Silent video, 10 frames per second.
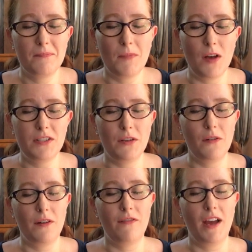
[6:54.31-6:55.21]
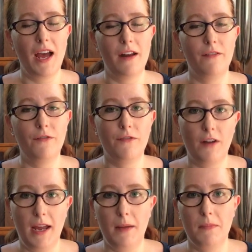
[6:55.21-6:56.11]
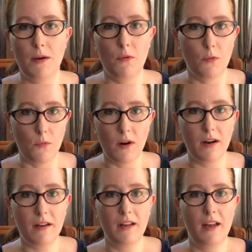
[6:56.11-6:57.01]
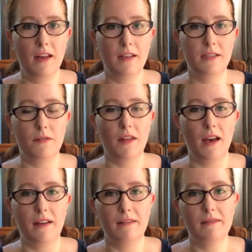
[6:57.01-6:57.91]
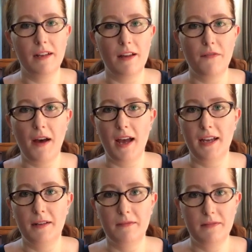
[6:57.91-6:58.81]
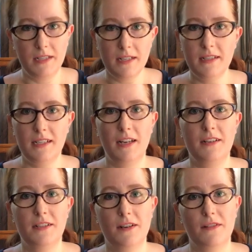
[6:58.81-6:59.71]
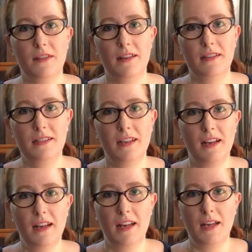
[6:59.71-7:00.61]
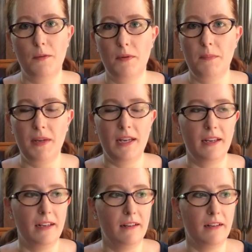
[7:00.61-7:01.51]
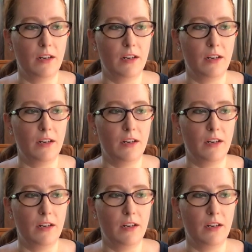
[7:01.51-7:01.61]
also if I had a frame that would work, so that if I did decide to start this, it would be,